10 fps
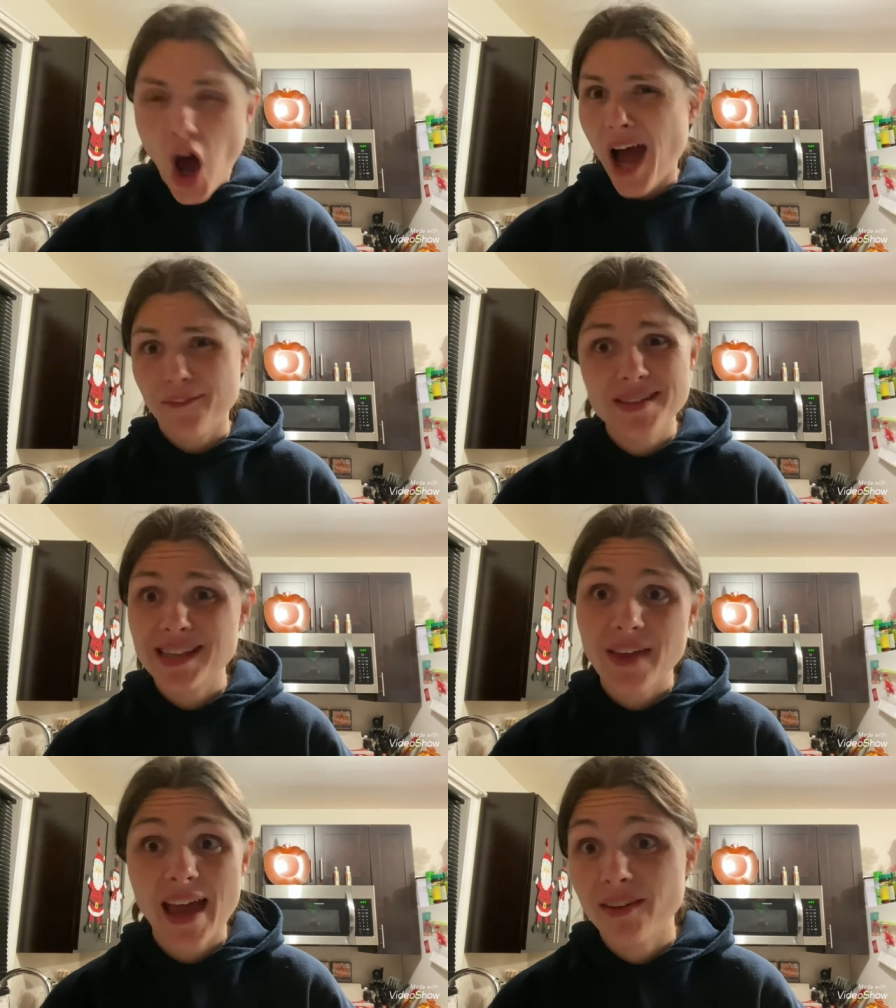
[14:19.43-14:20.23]

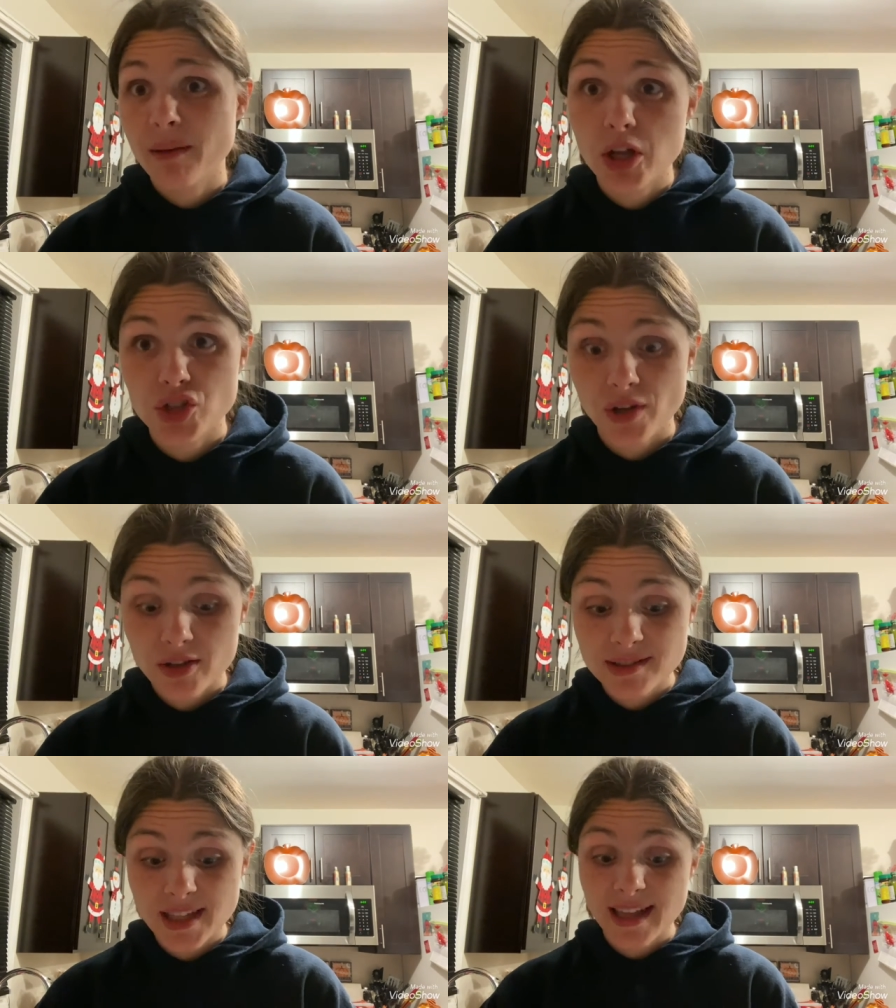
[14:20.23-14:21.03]
Obviously, they have like a
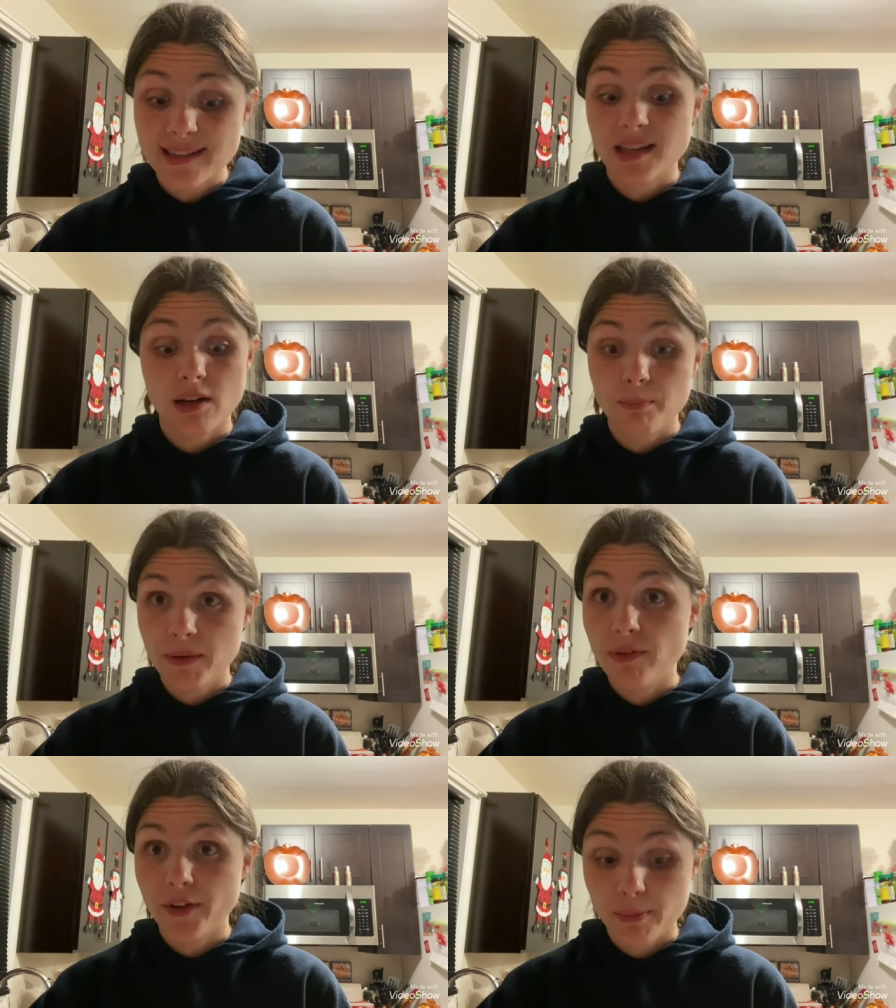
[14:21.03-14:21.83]
mozzarella stick, that's going to
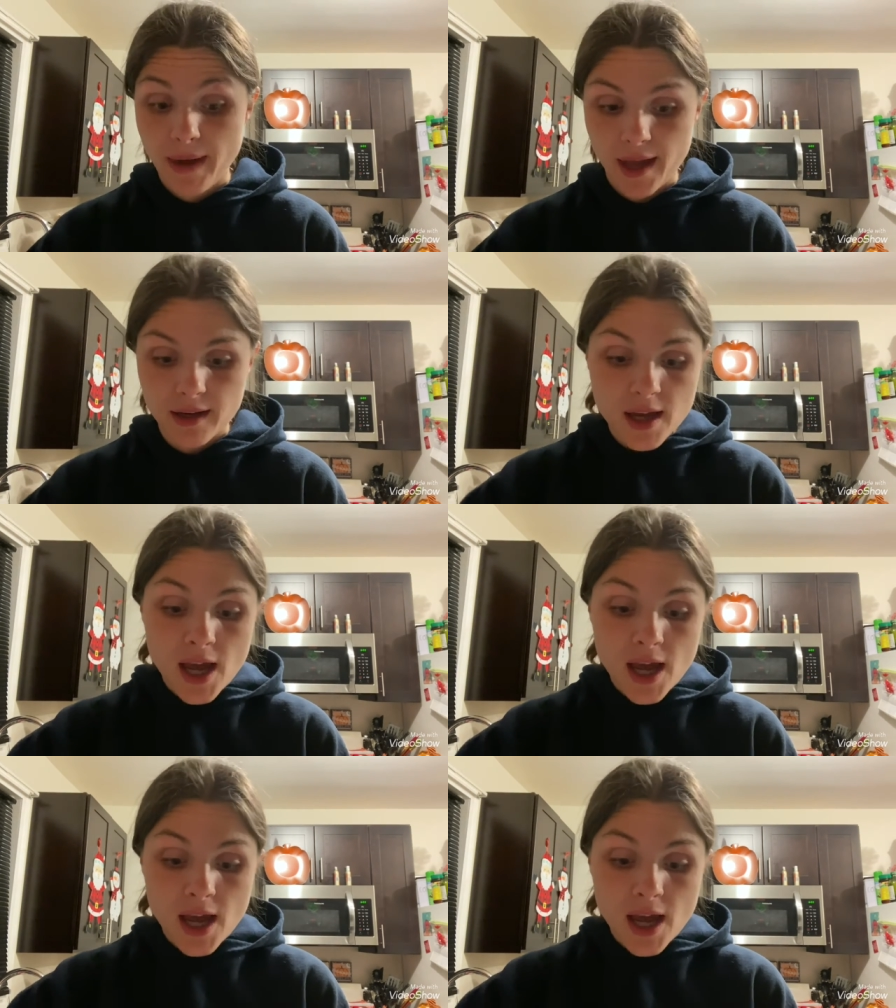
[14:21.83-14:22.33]
be really bad.